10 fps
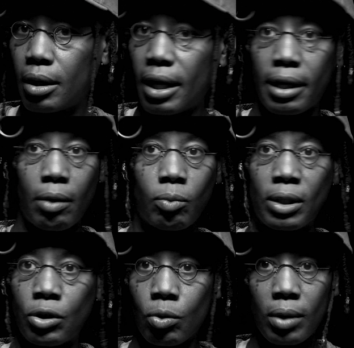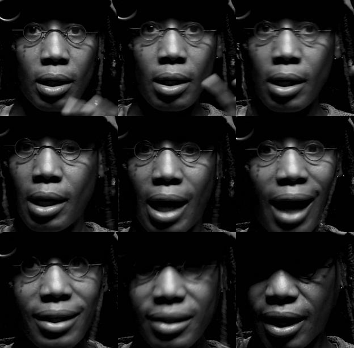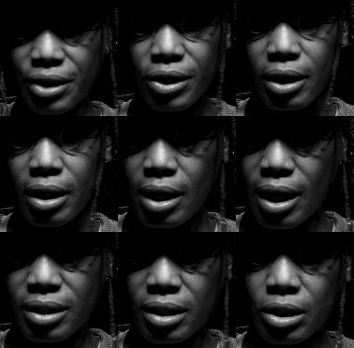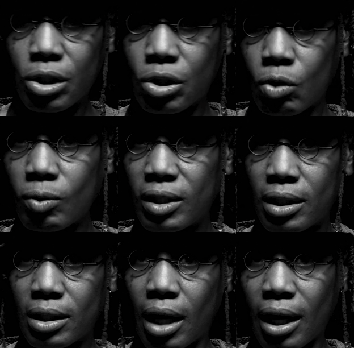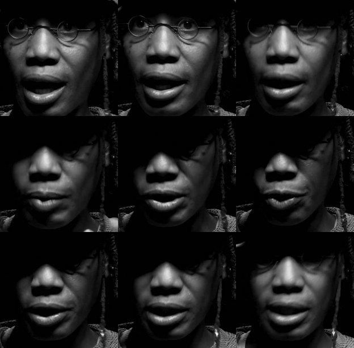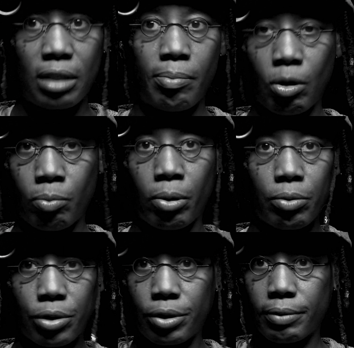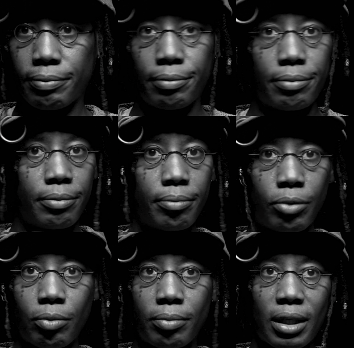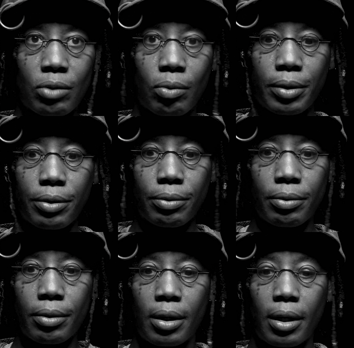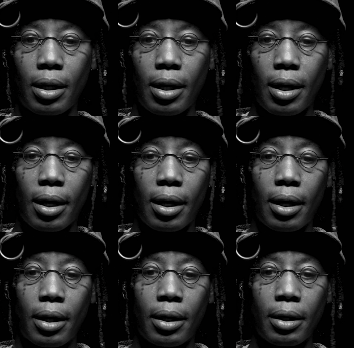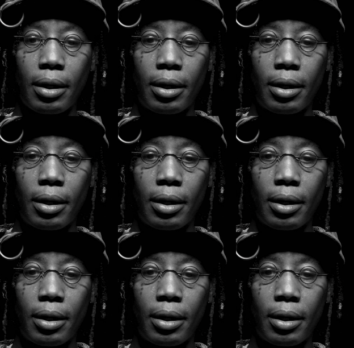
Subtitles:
And then we do it. I sketch it, send it to Soul, we send it to our guy, and we turn it into this metal brooch. Boom, that's what we do. And